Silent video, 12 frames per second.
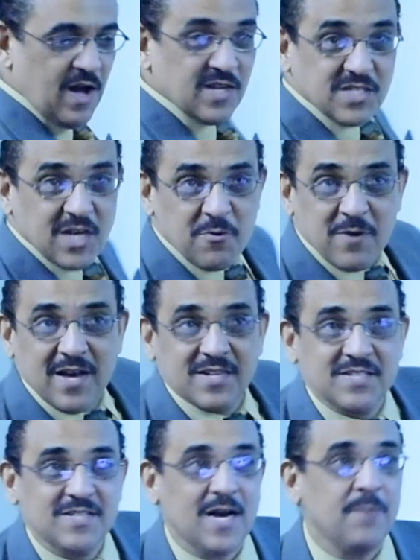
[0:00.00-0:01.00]
All right, sorry we
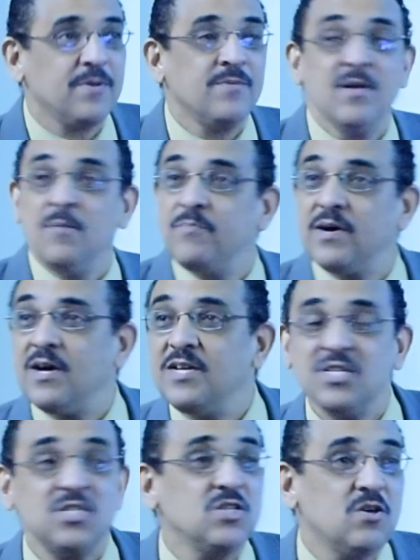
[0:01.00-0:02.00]
had to stop it.
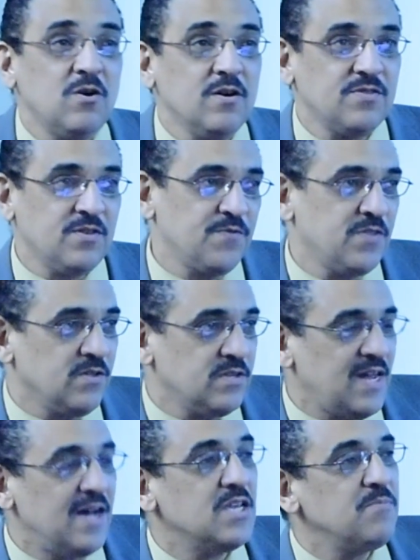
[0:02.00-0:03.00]
But just to go on,
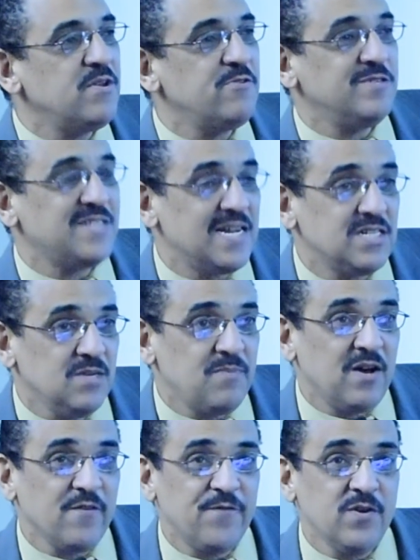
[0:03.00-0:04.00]
the documentary is
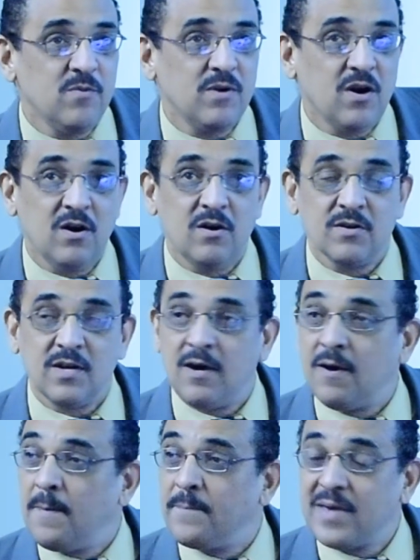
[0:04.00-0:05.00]
actually about a film
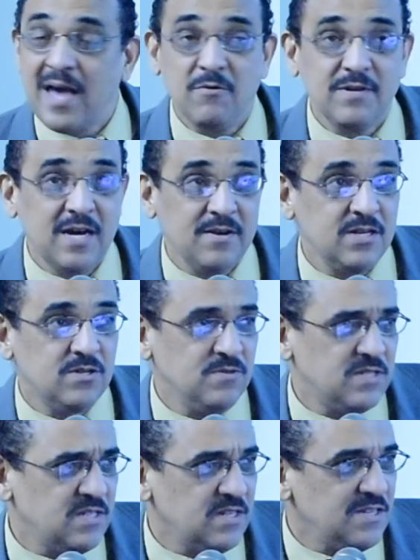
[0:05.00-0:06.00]
called Countdown at
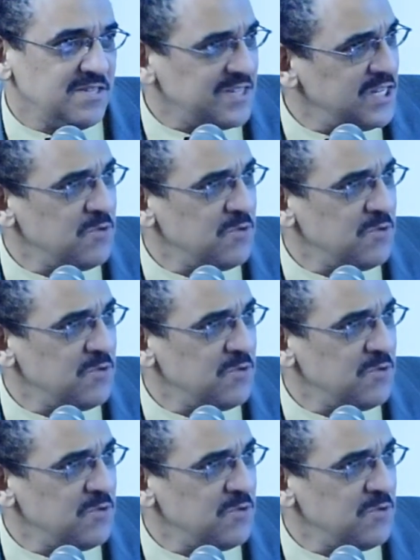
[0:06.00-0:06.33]
Cousini.